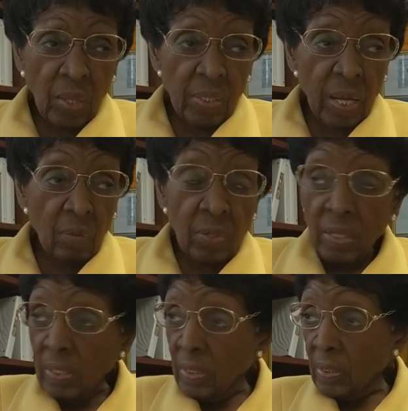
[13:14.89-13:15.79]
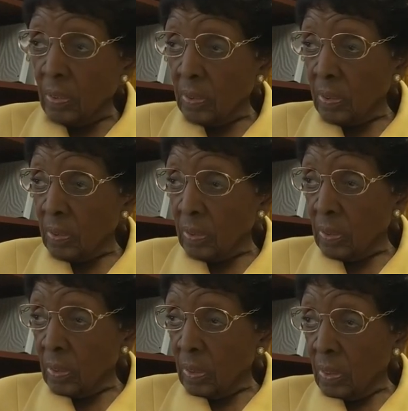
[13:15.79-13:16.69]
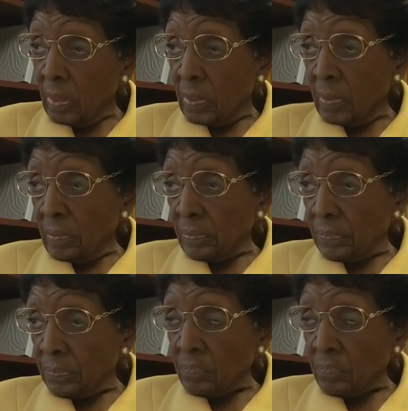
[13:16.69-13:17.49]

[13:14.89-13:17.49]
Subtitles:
How can Baltimore City schools get better?